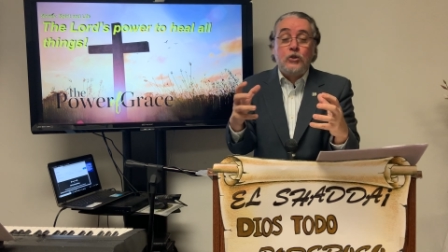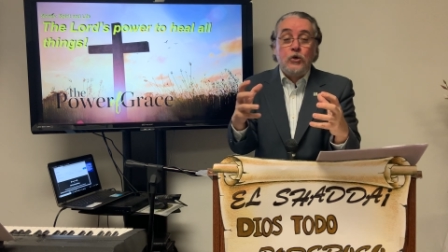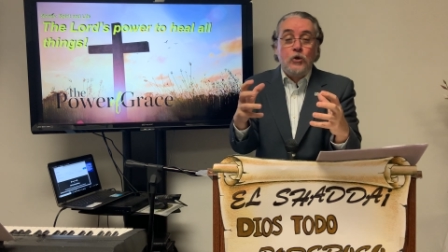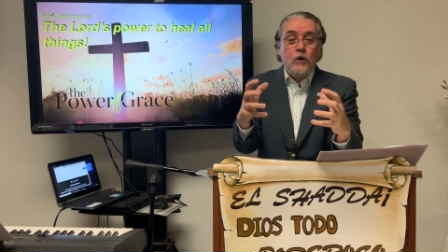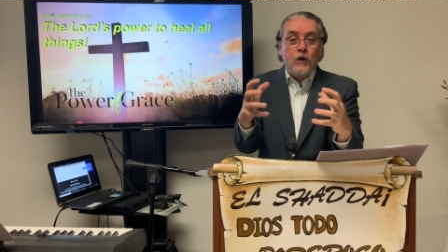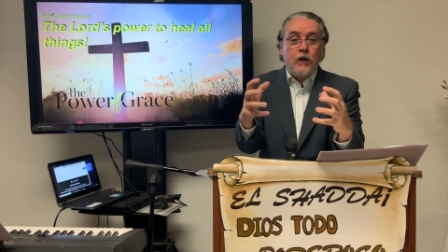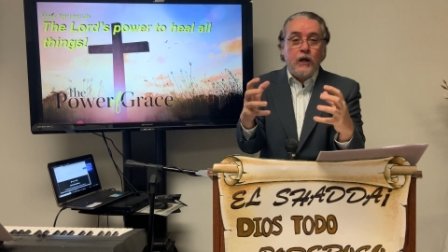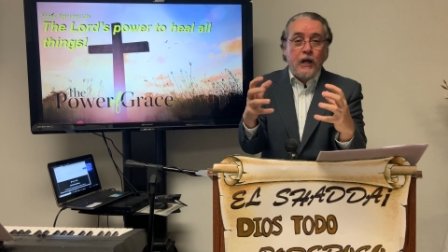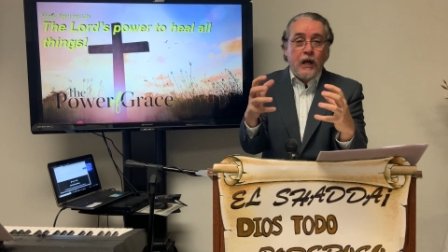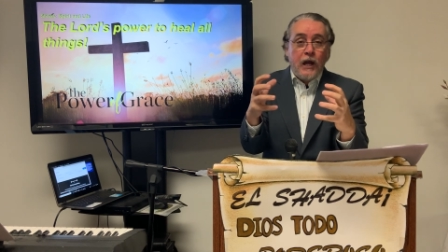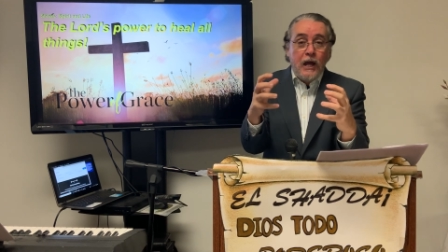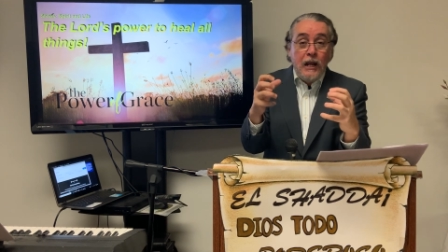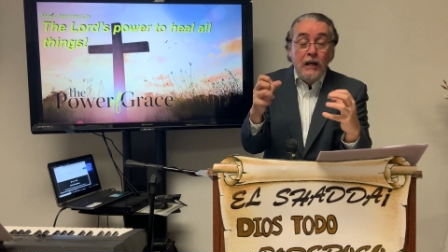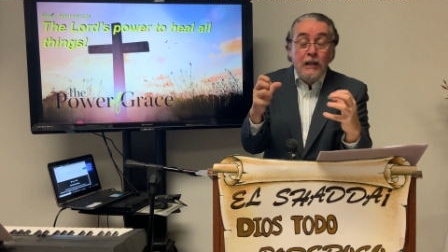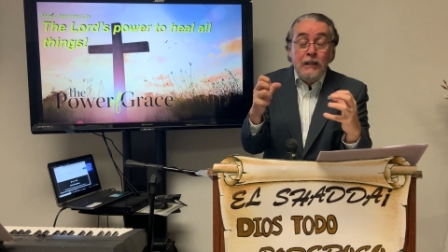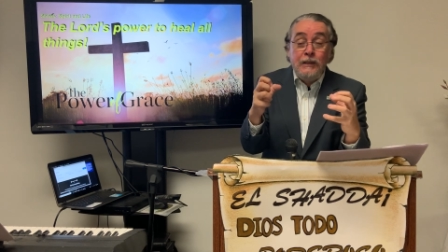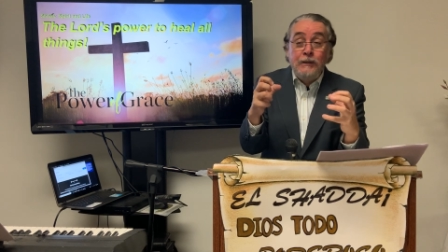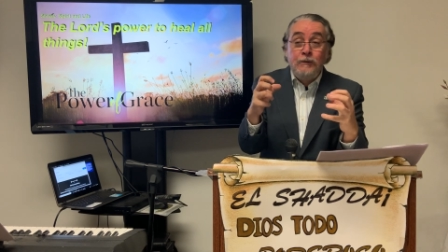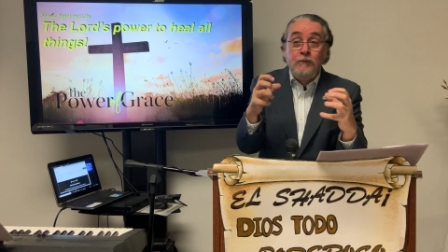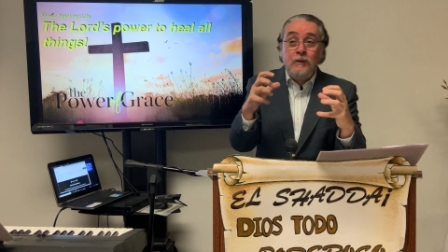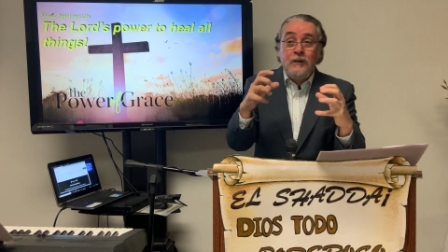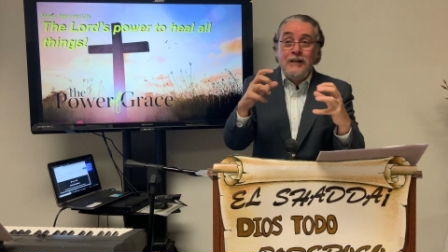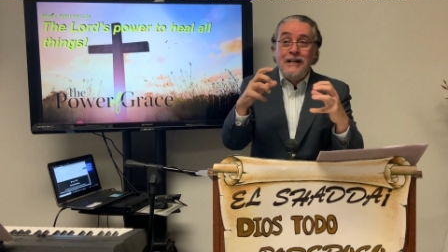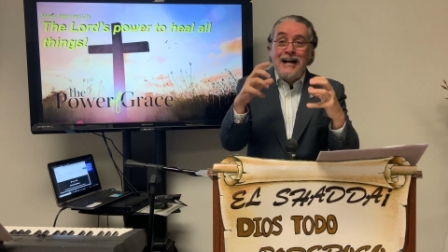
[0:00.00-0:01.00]
to
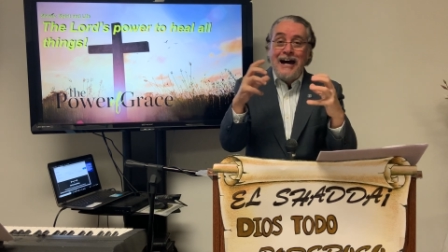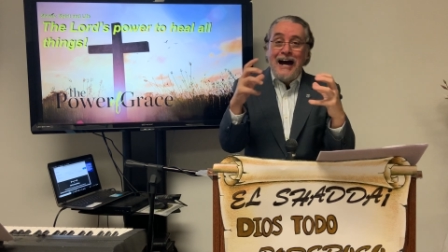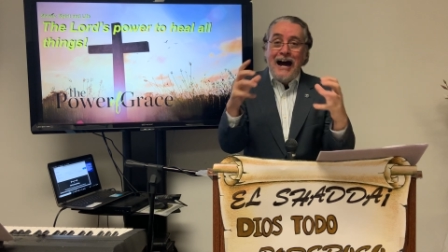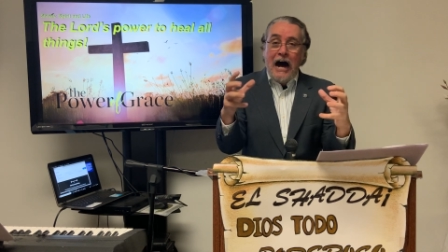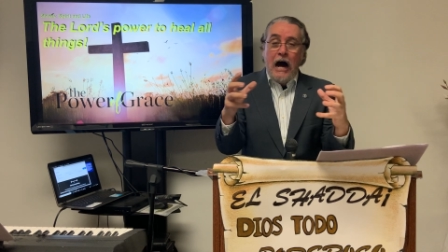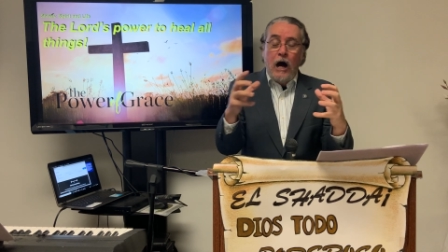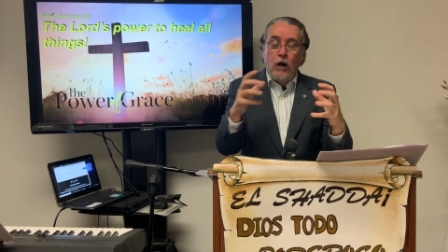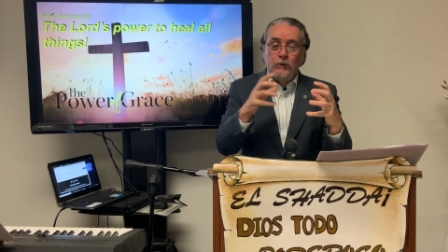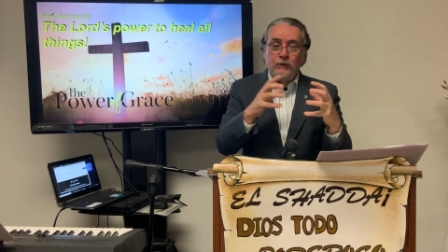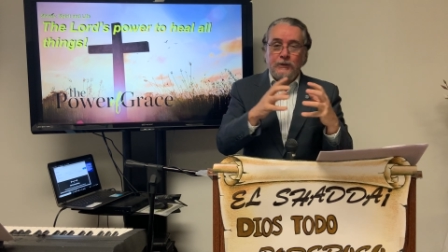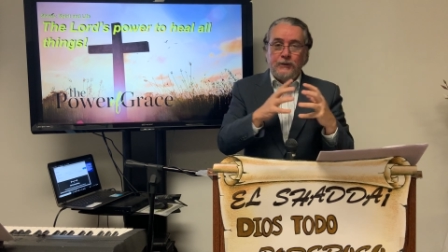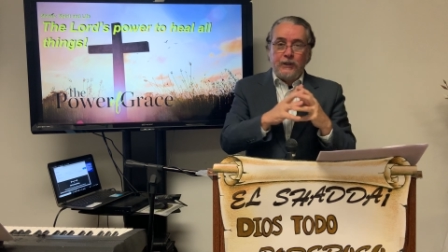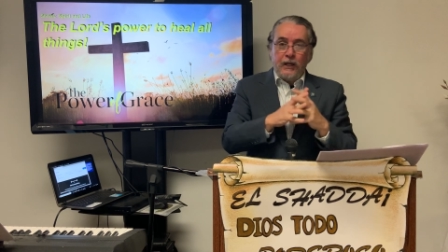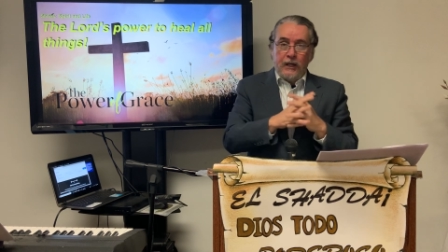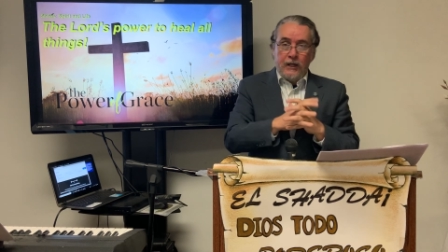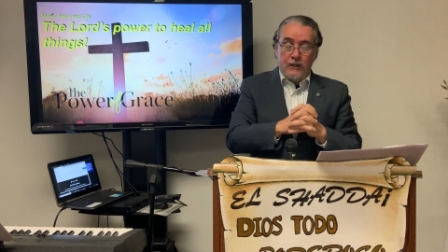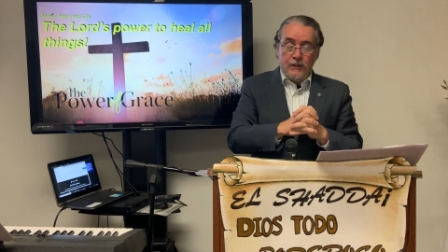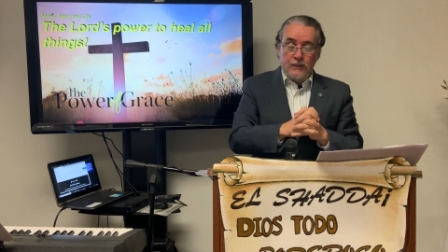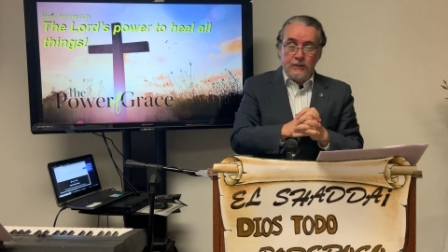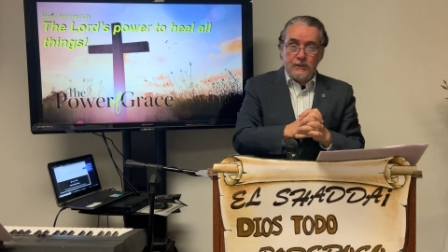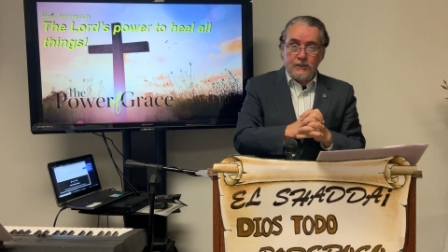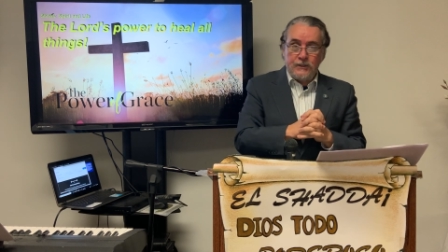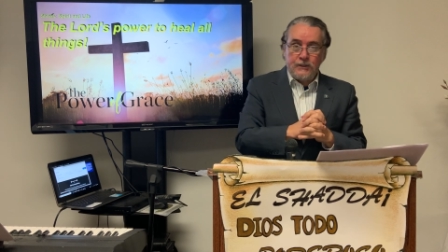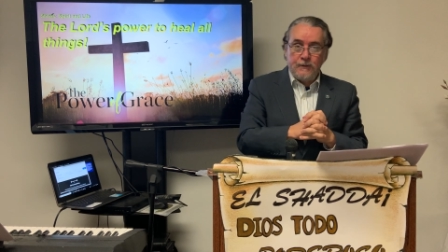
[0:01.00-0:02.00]
heal our
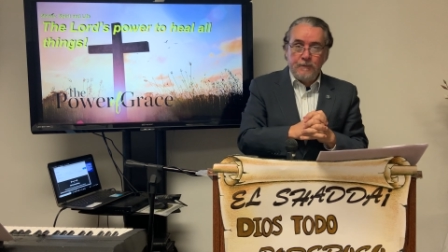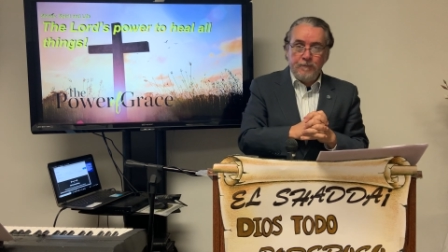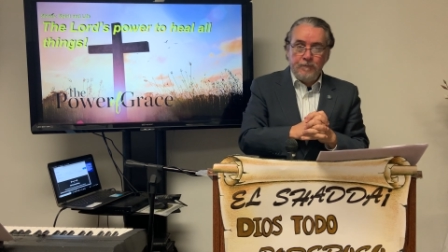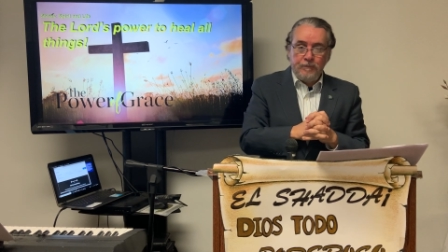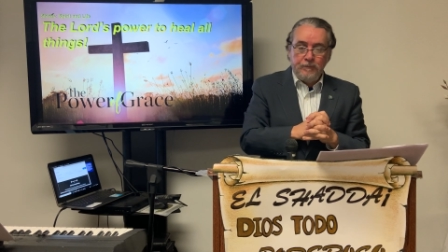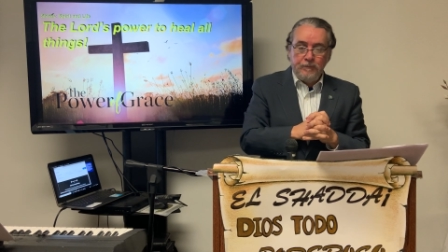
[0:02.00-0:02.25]
things.